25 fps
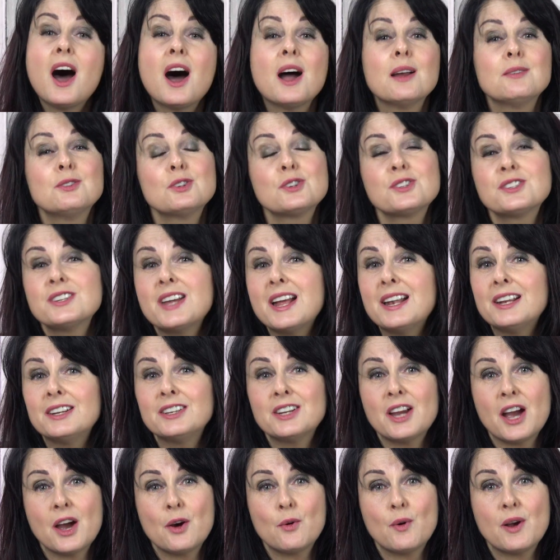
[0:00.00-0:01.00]
I'm just
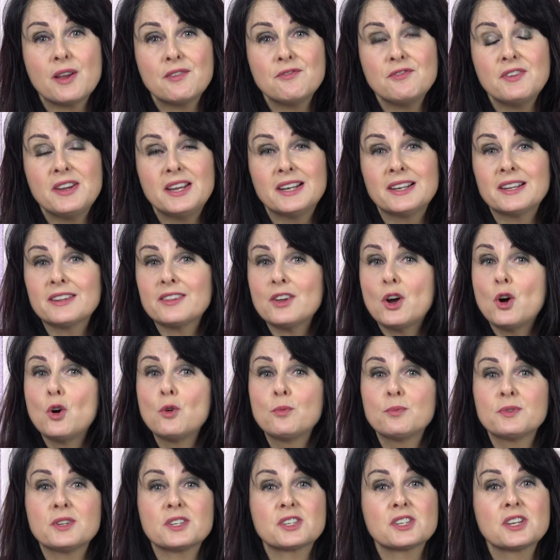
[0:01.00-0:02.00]
telling you how I feel in the
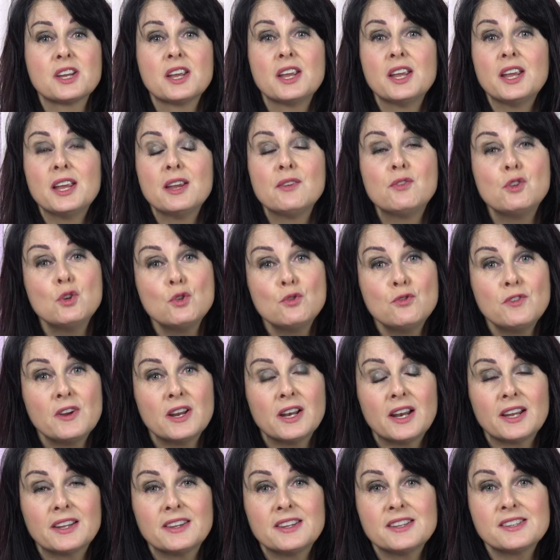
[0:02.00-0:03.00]
hope that if you
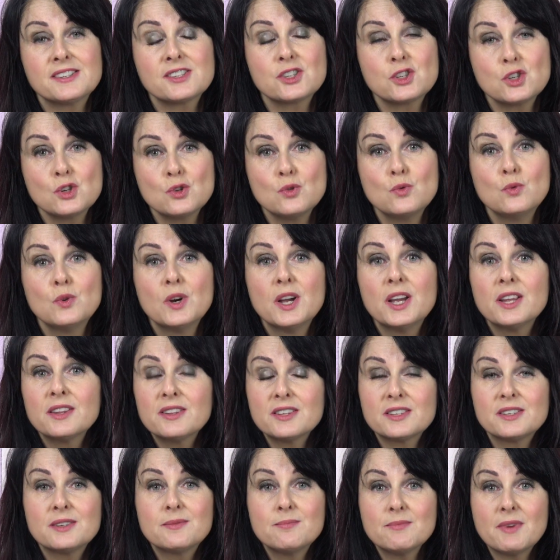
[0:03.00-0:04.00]
feel like this too,
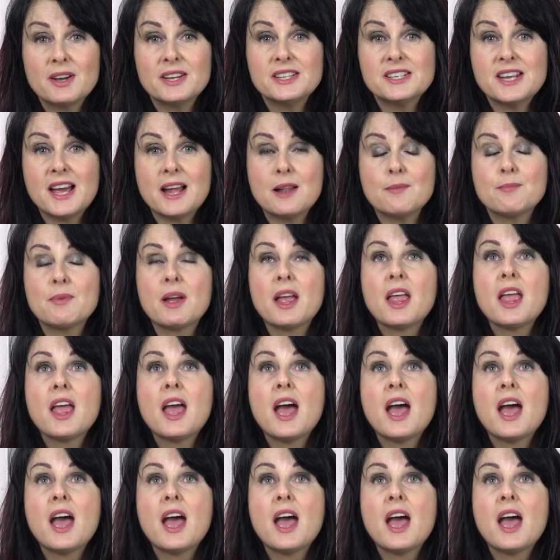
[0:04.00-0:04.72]
that it might help.